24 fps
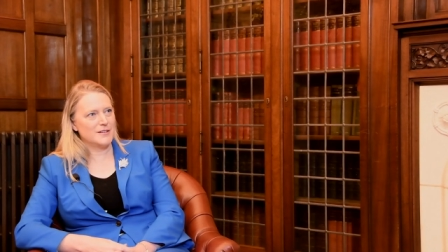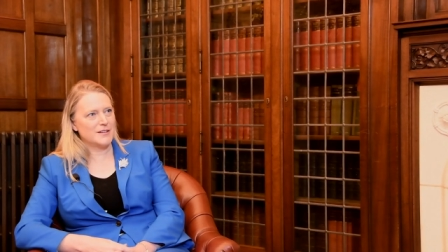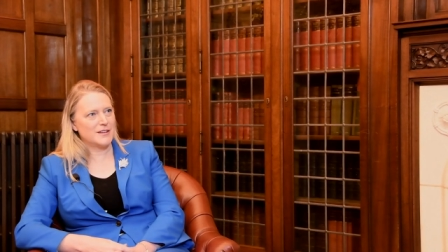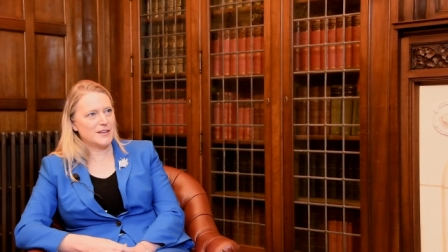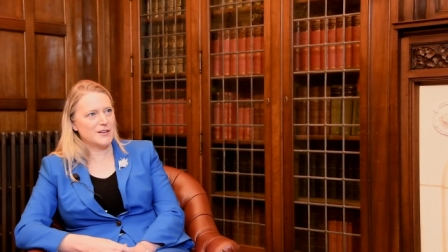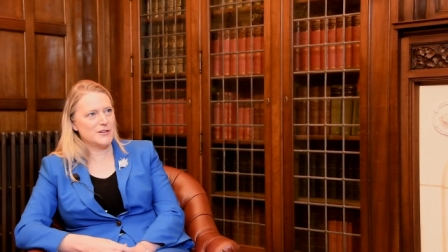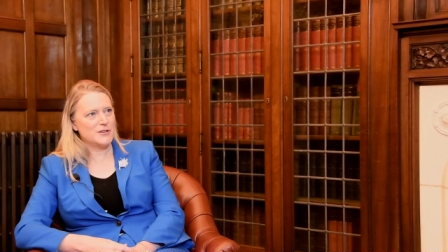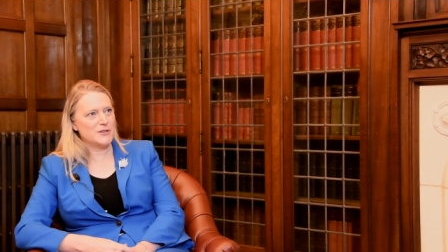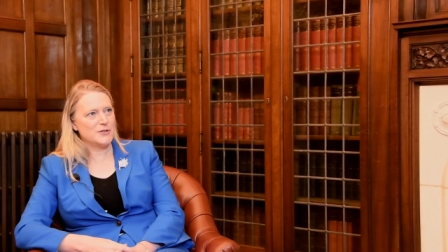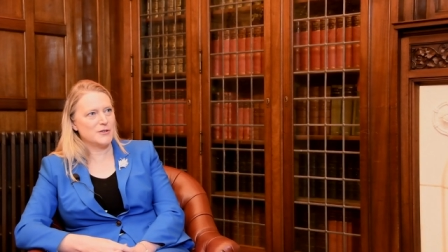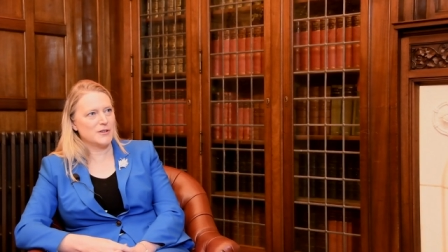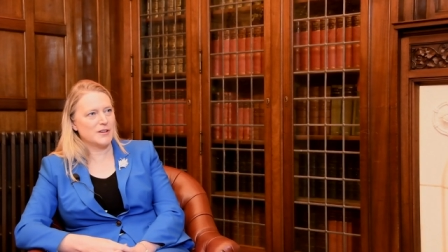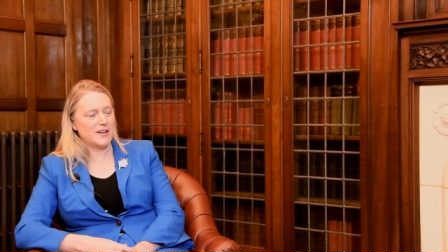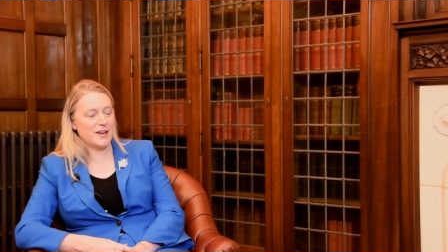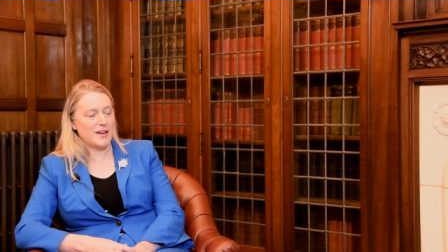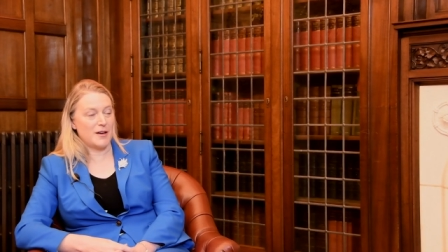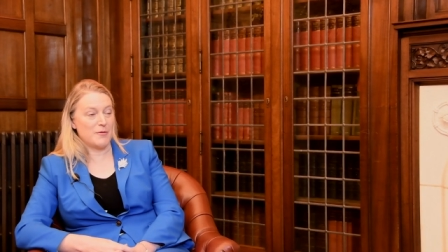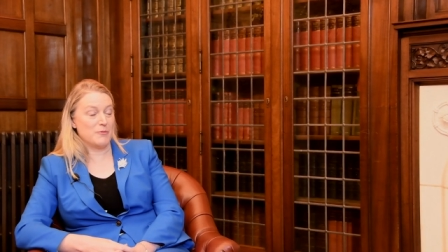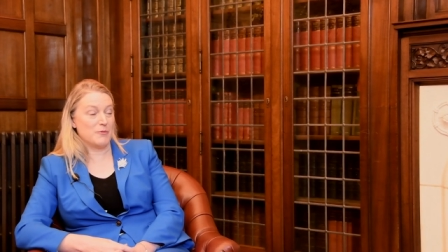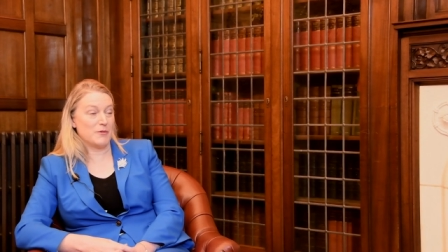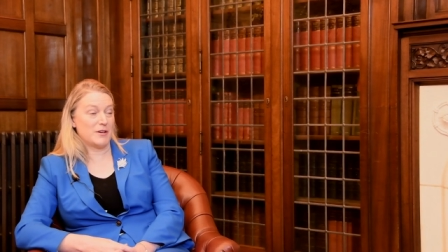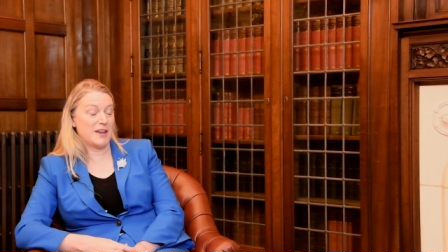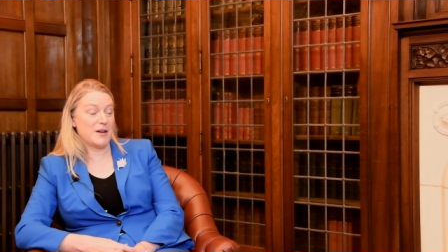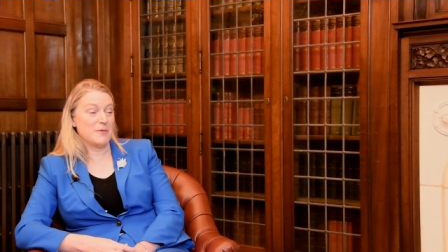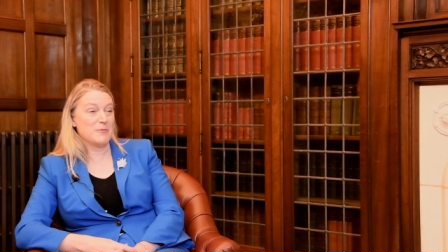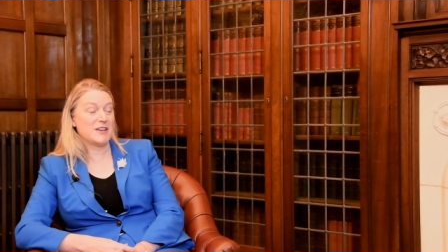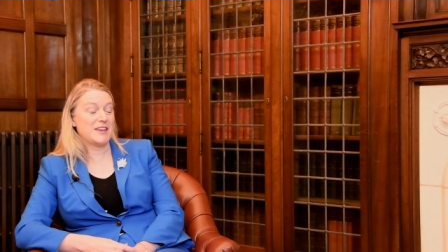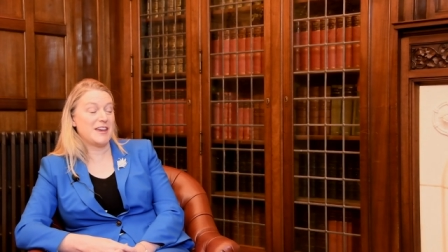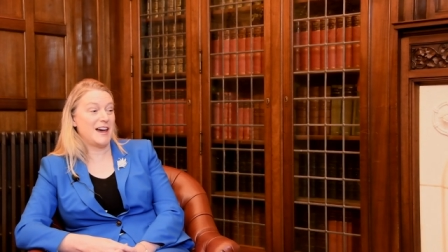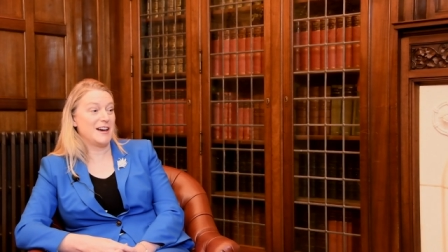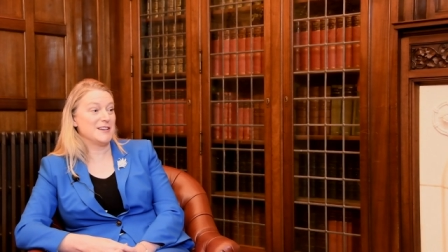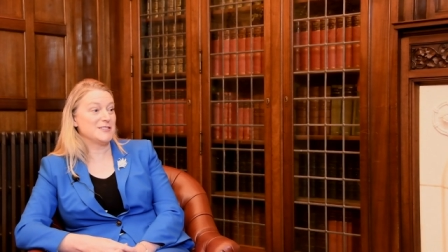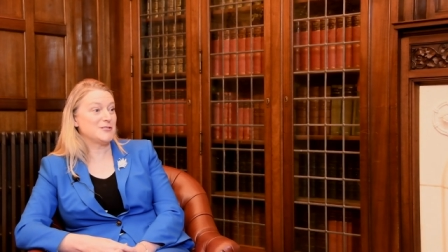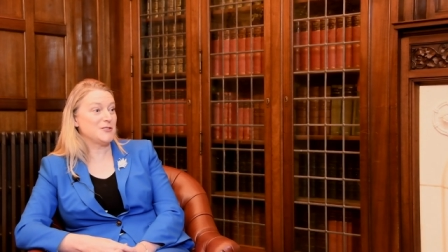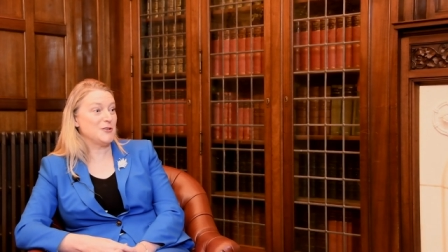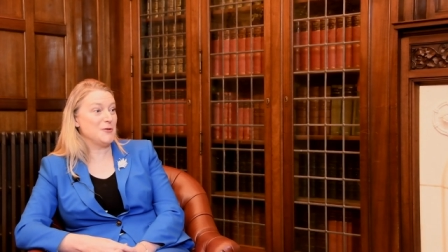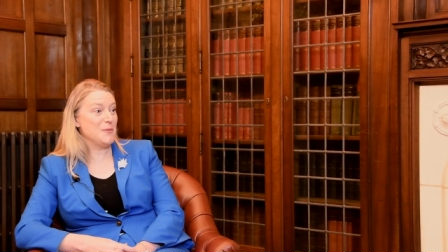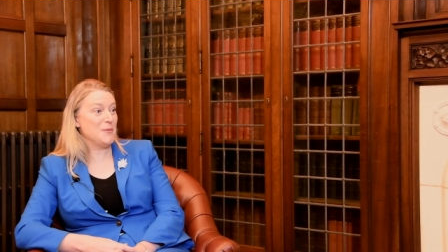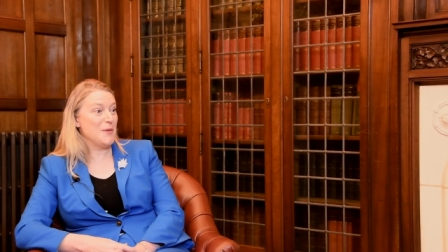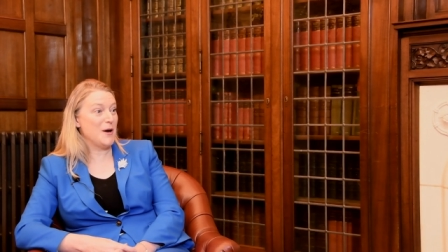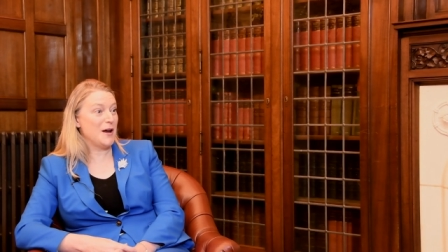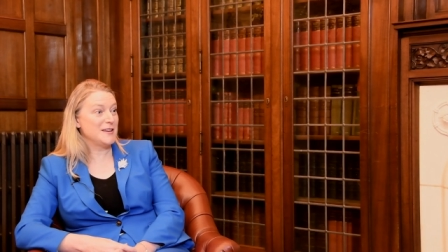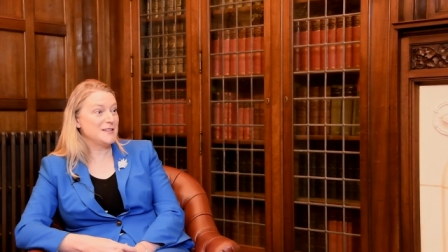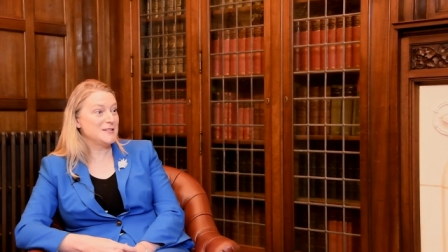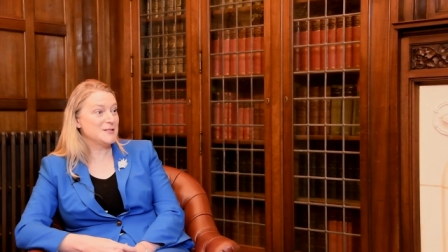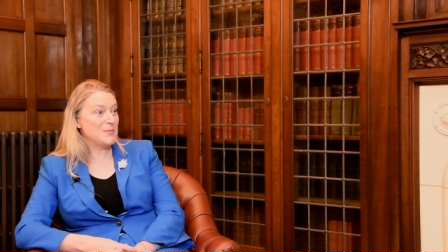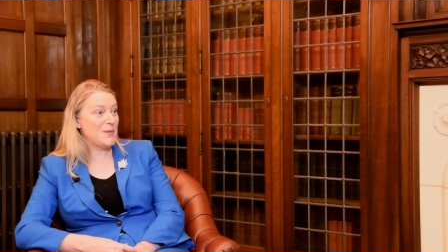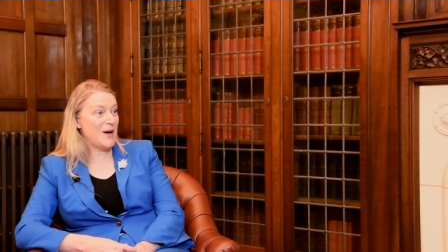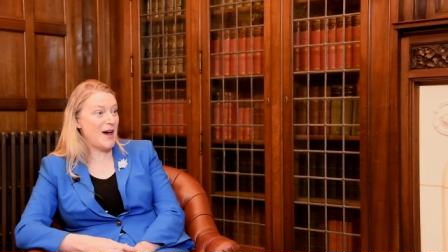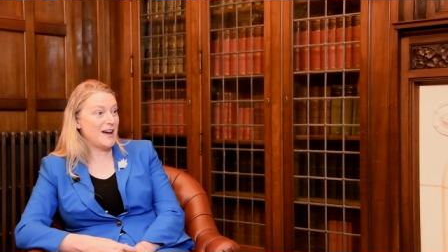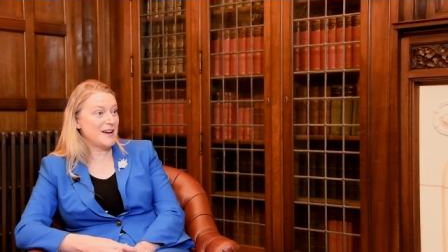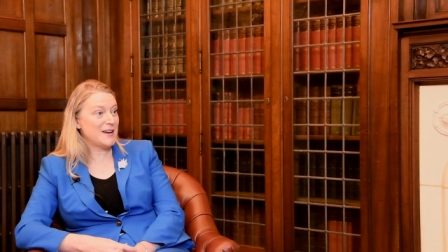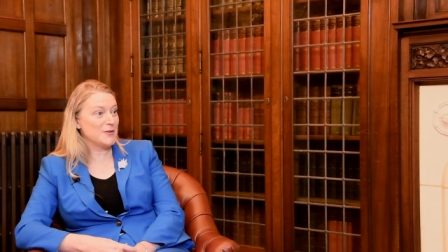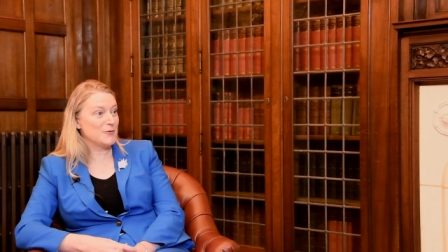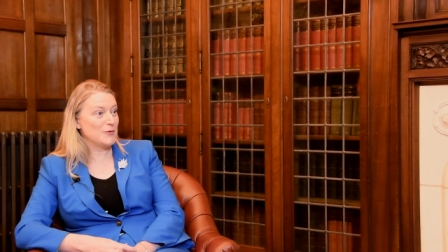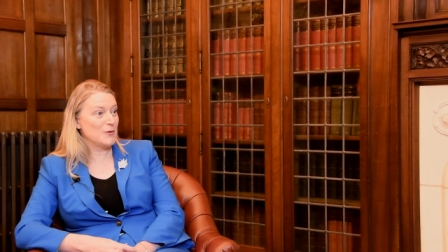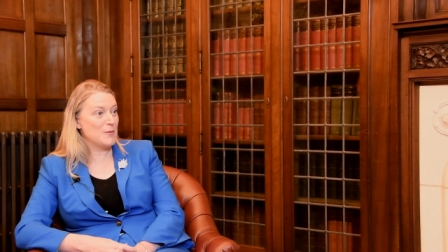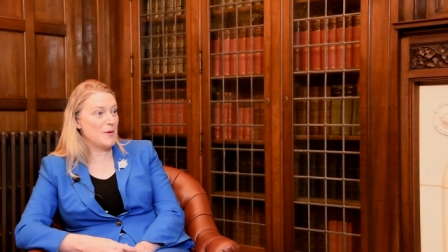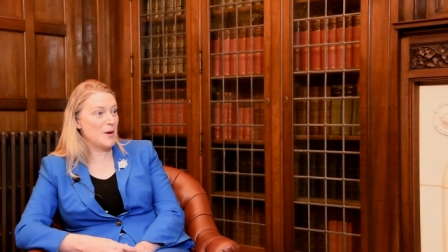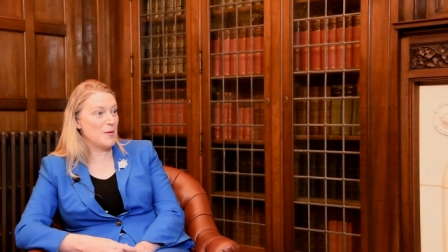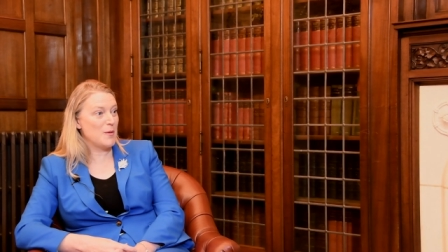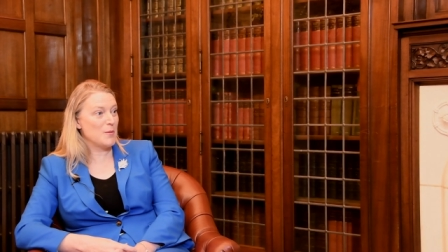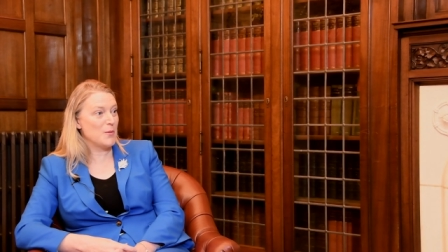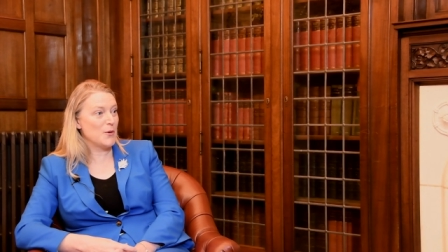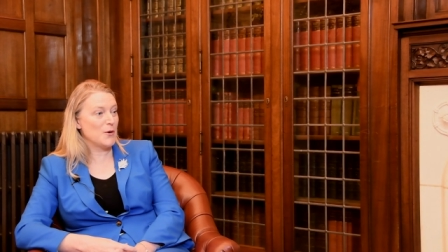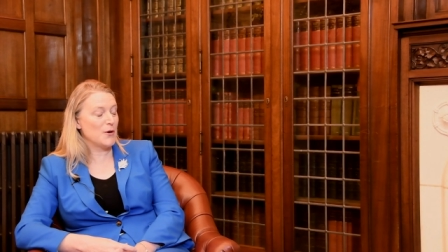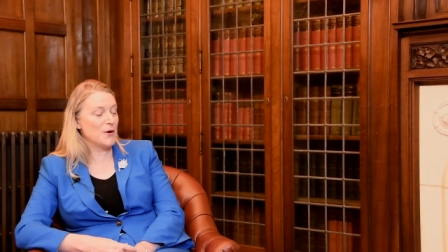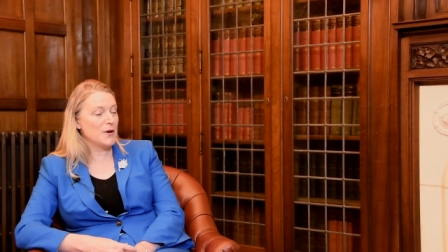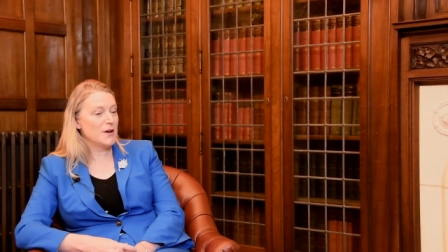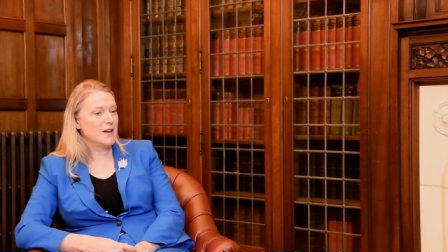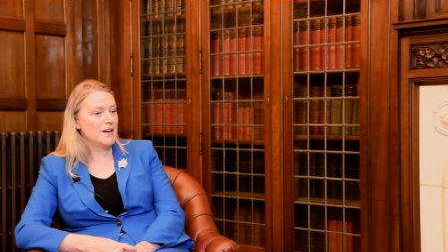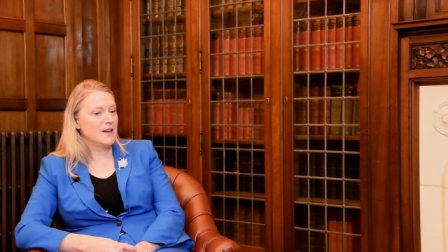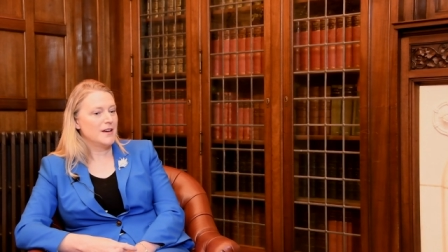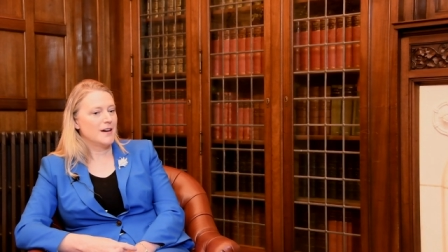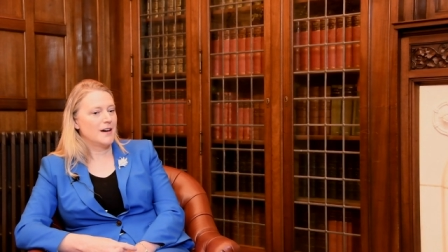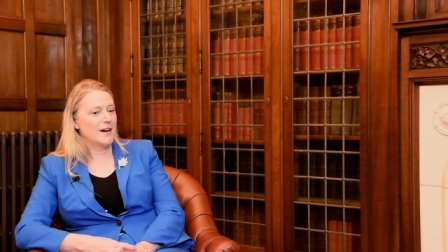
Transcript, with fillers: can, you, can, can we cast our minds back and remember